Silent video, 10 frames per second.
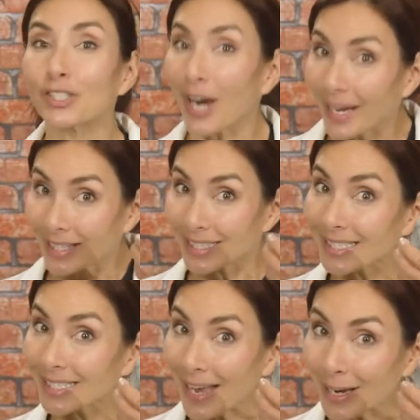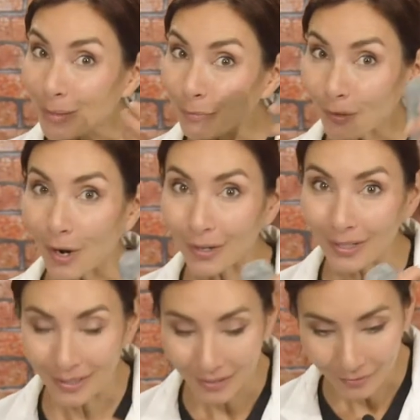try the same rock.
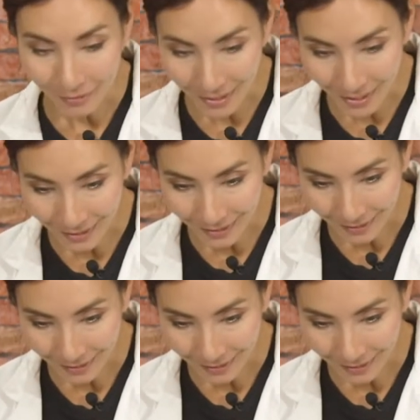Ready?